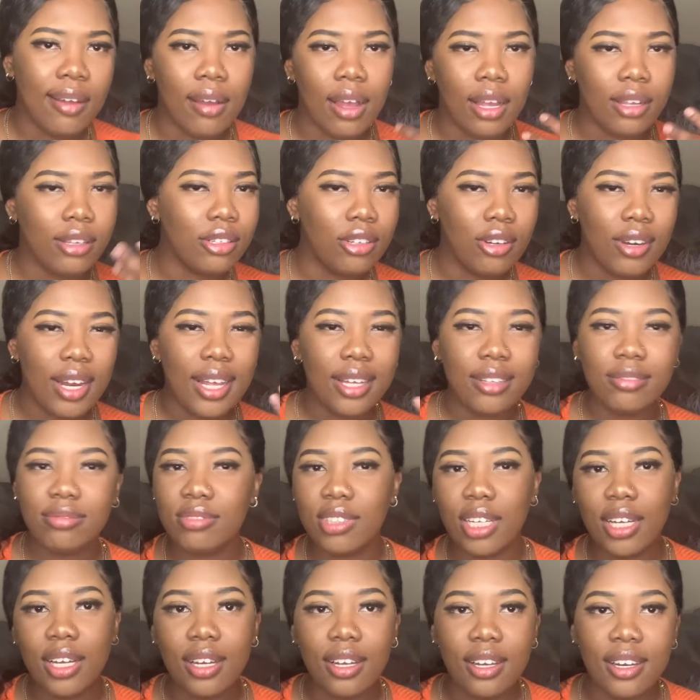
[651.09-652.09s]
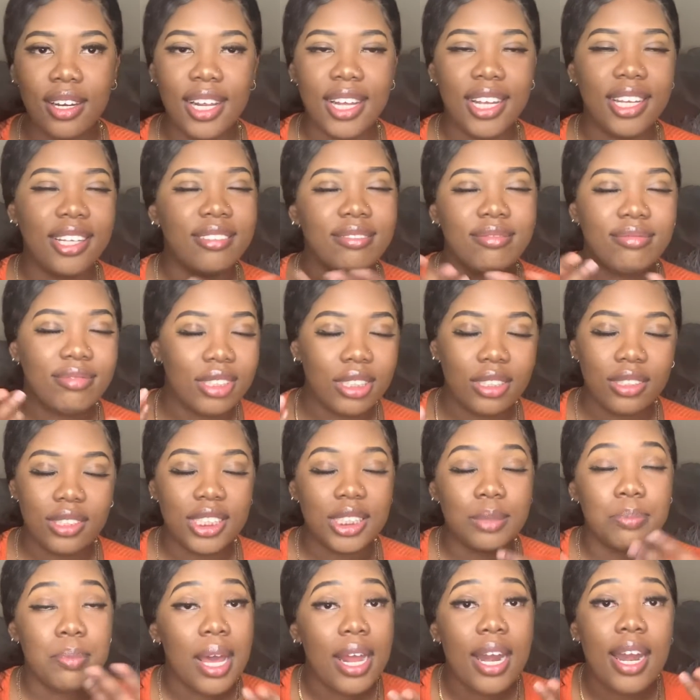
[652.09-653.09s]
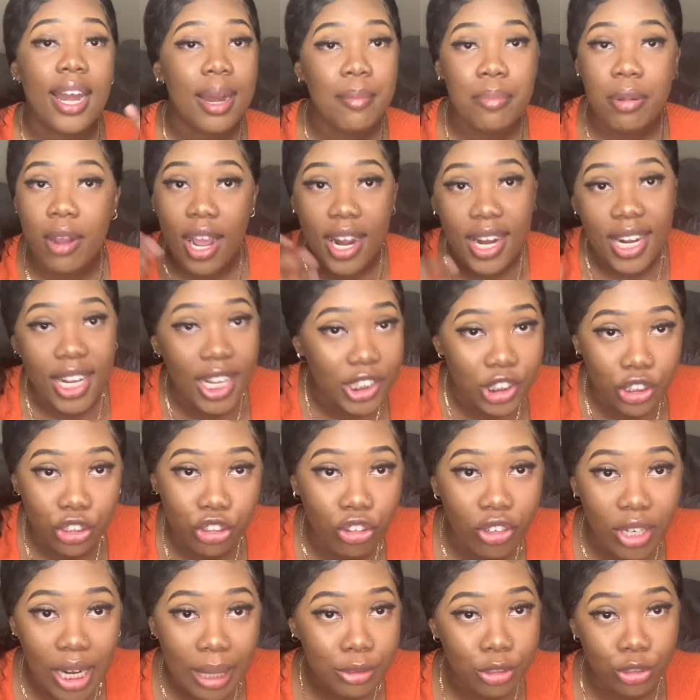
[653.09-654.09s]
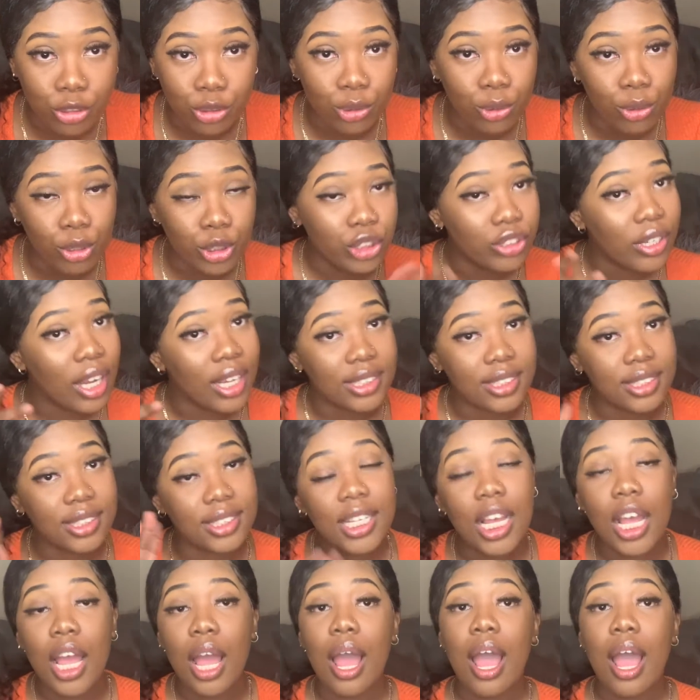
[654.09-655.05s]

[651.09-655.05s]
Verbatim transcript: Like, you know, like, duh. Like, it's, it's better than partying at your, at your school, trust.